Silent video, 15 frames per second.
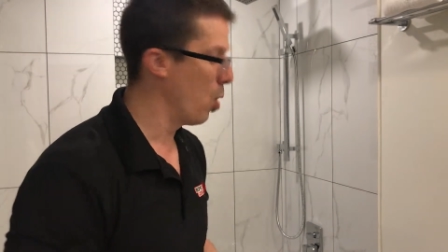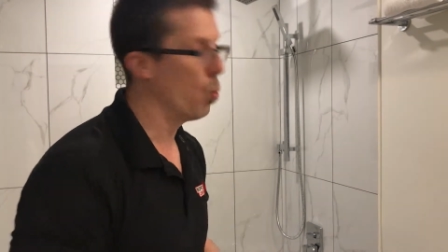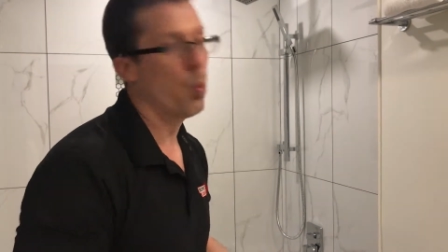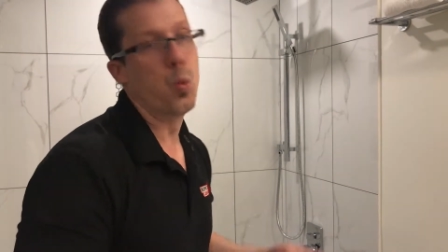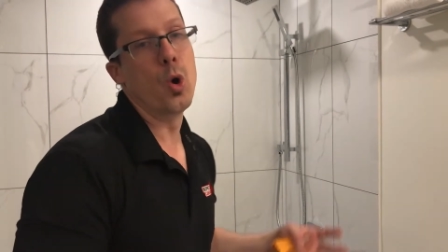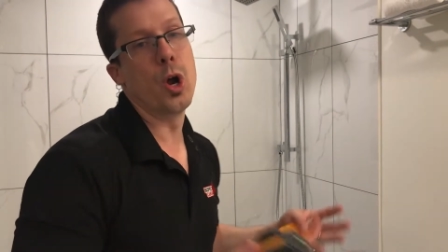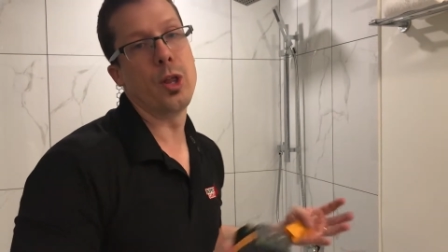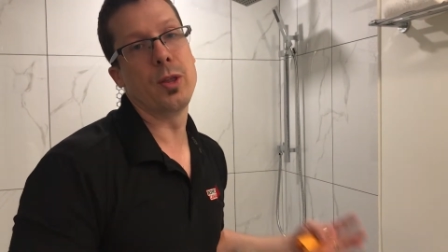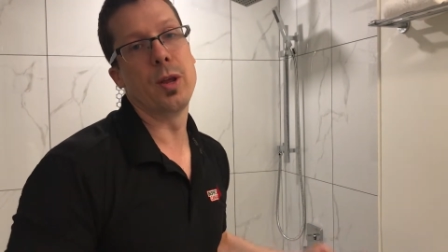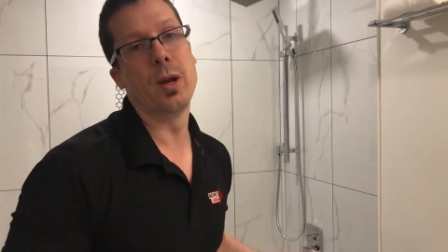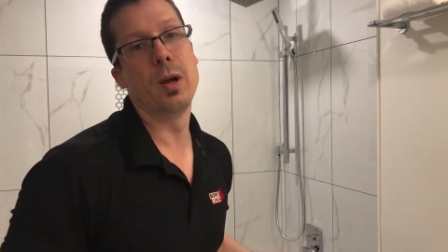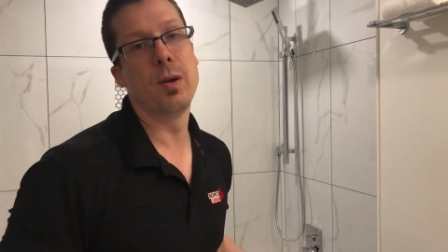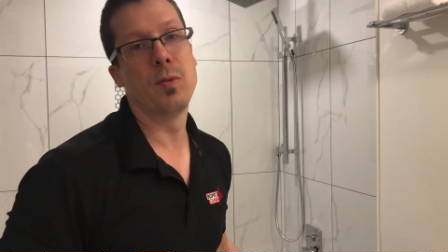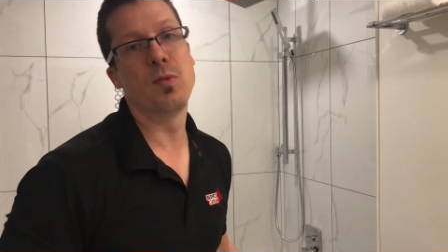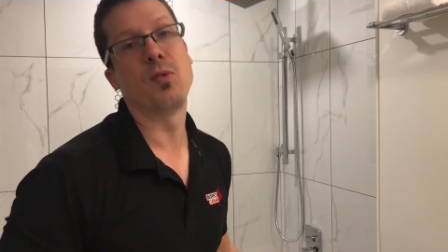wood
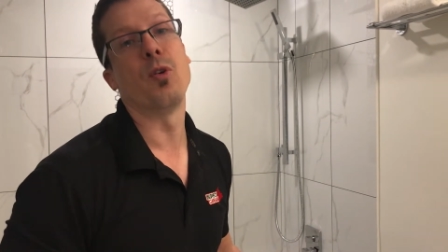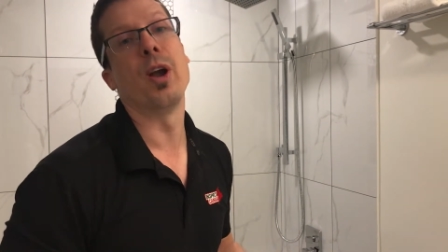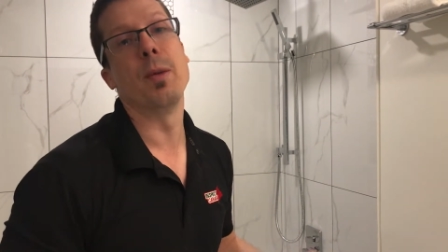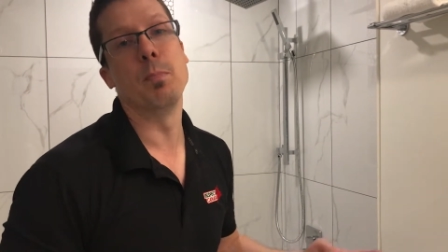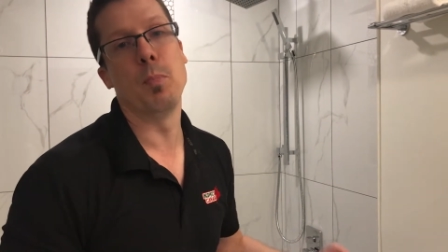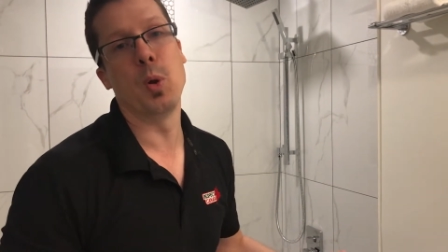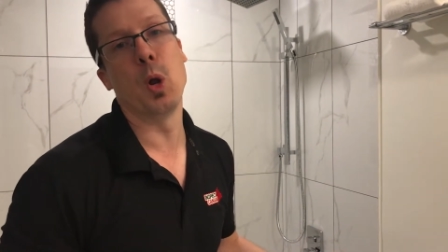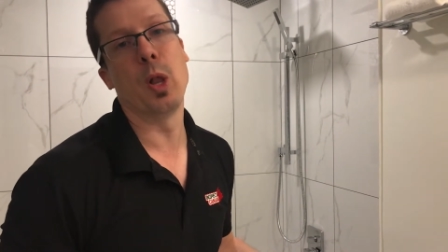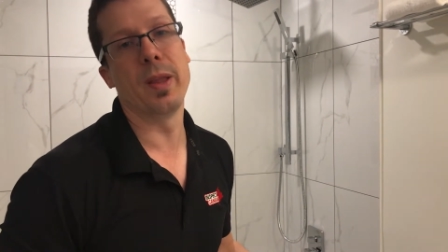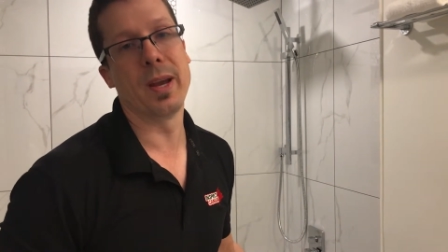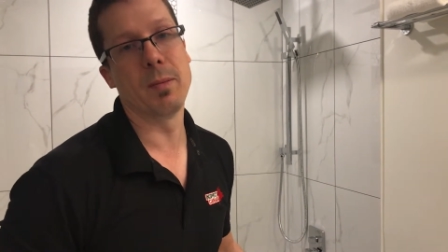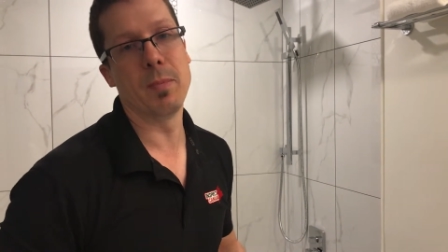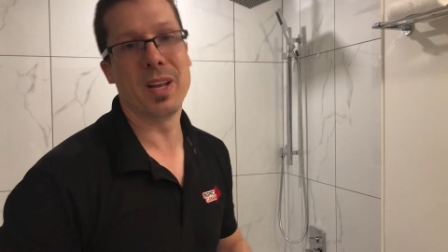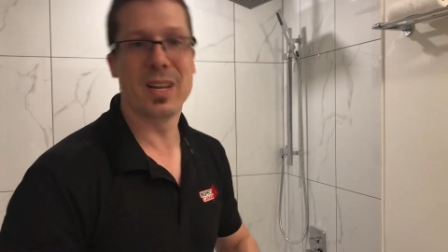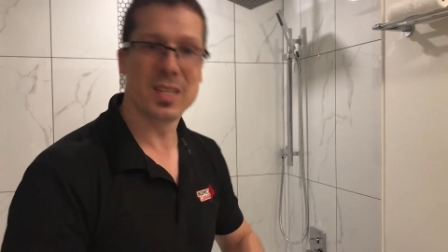frame
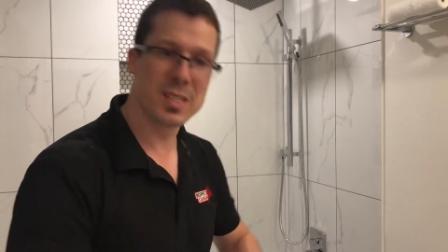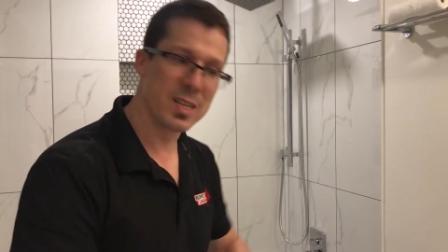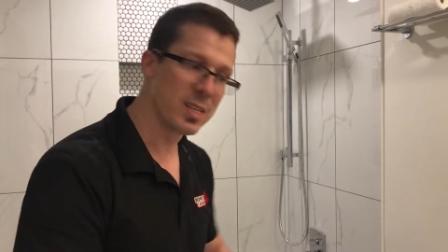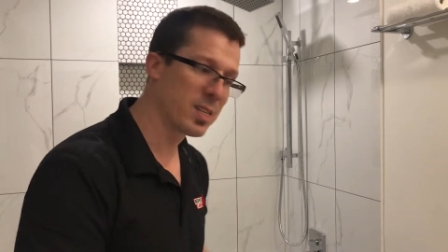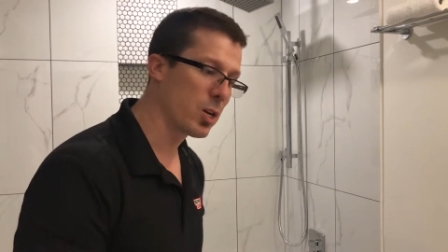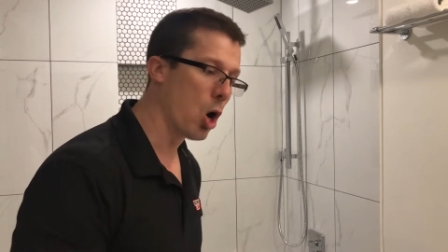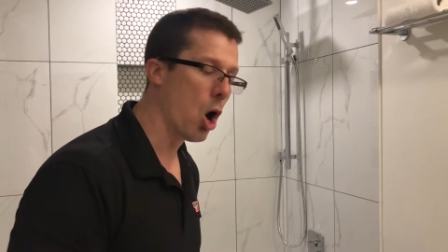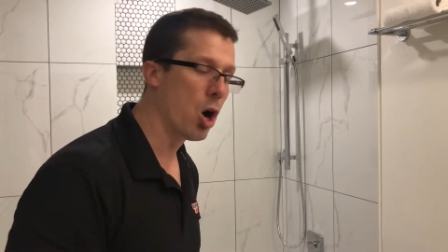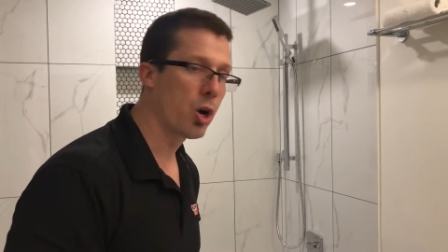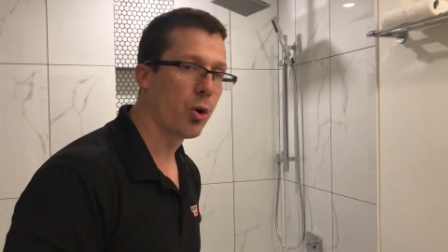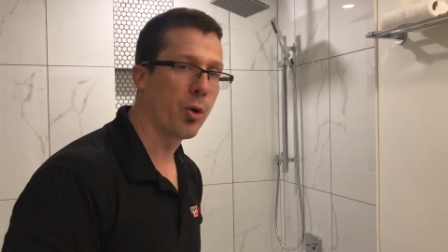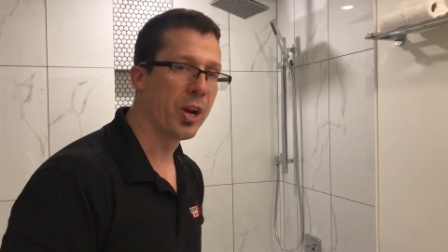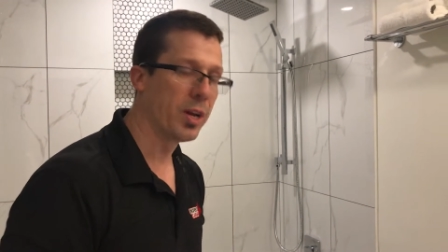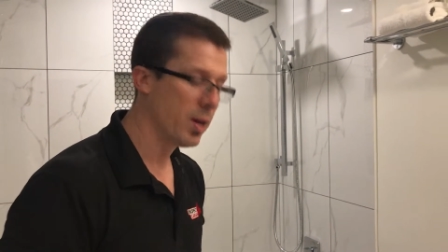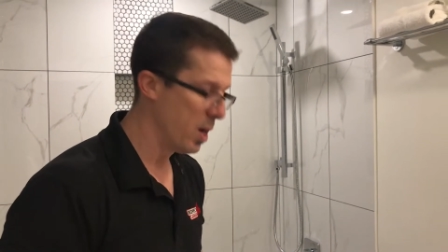building, but this is
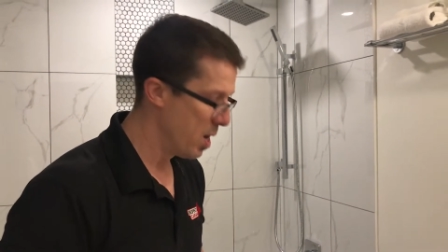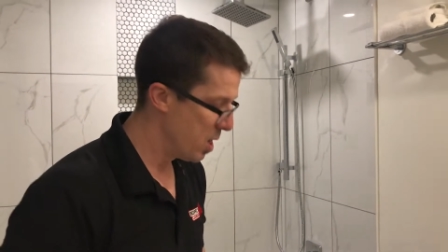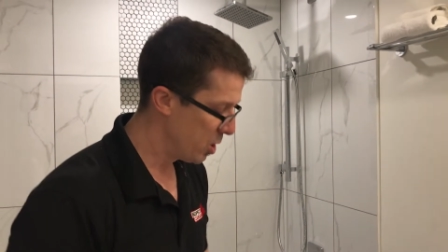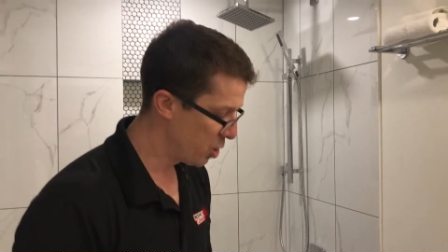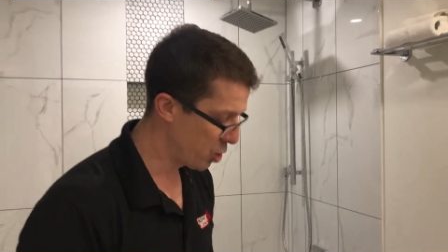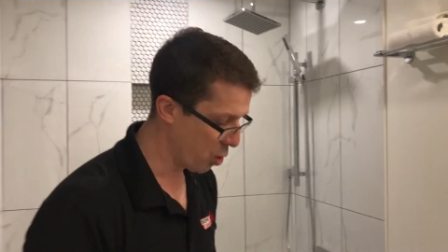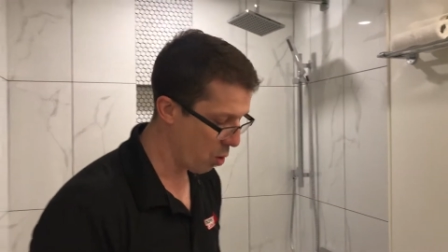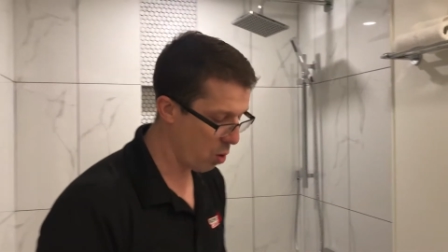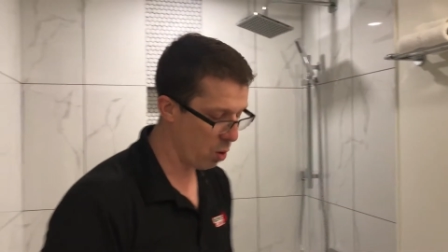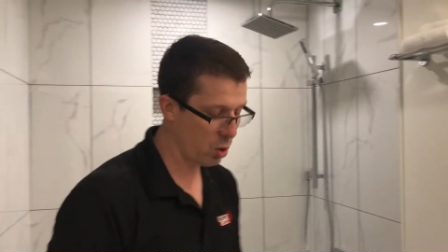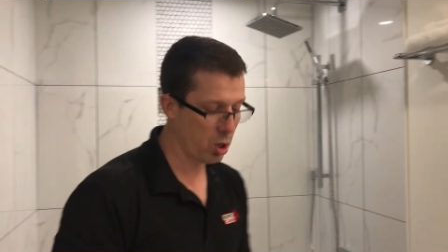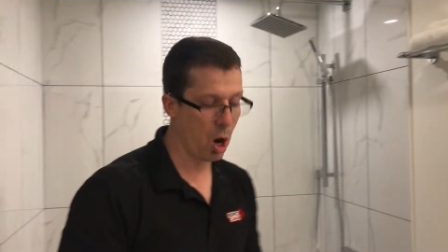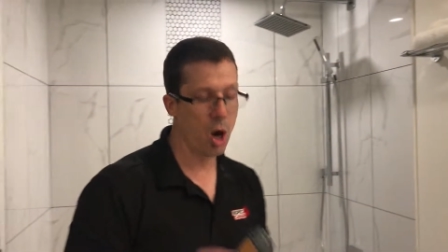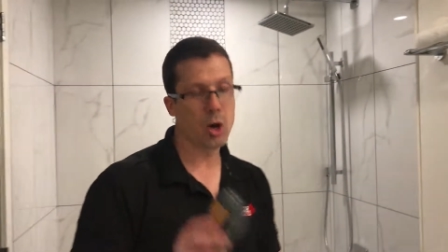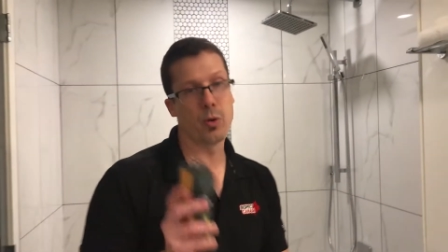concrete, so
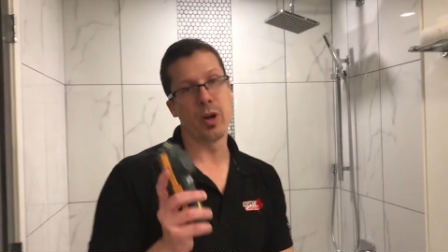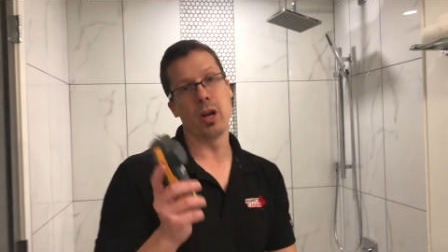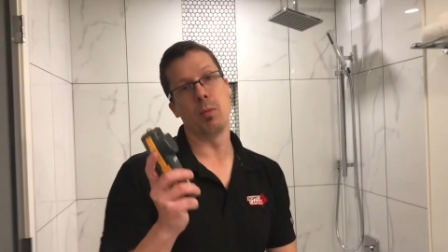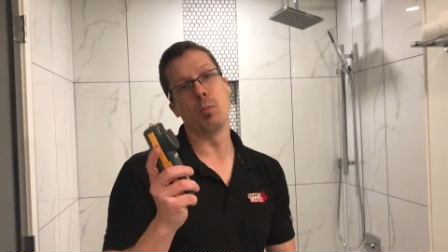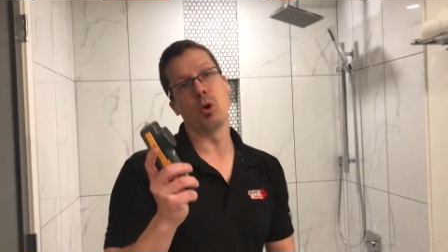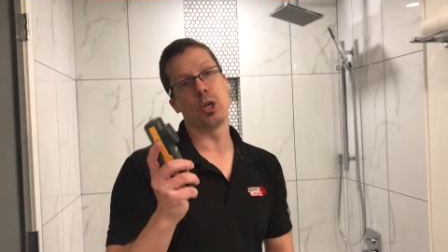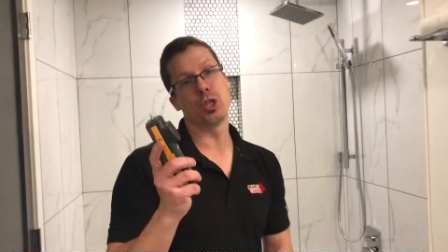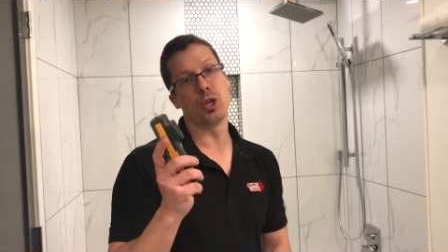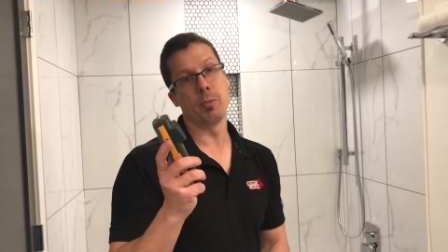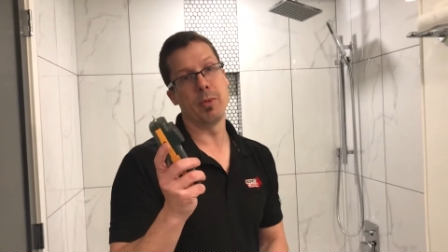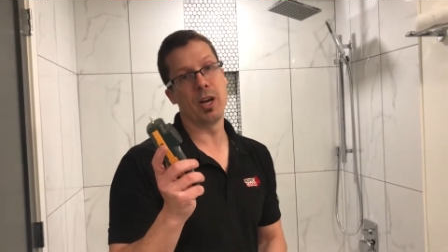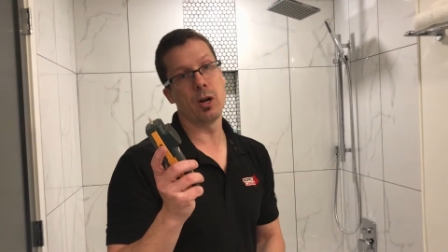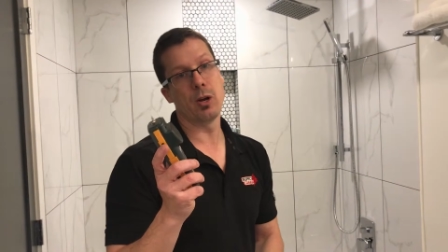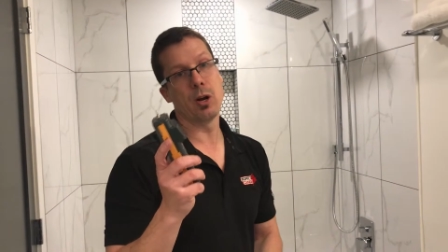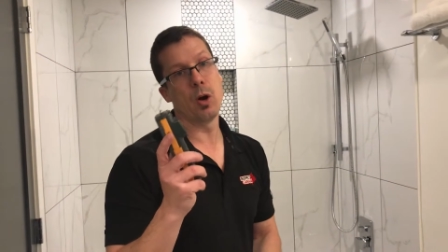concrete and moisture
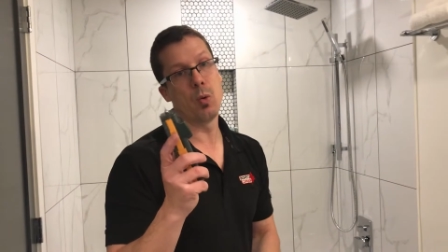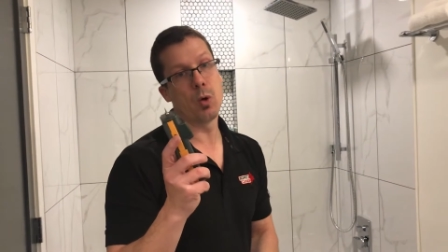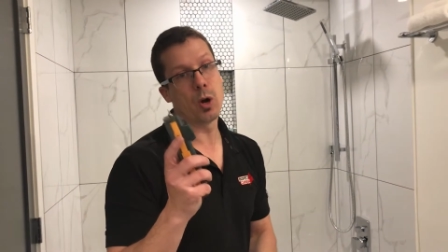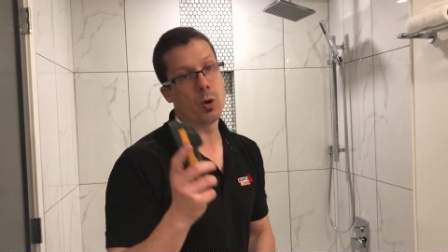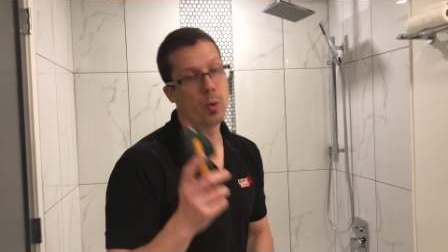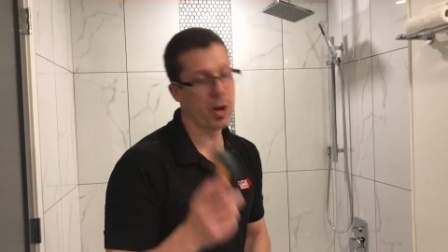meter don't work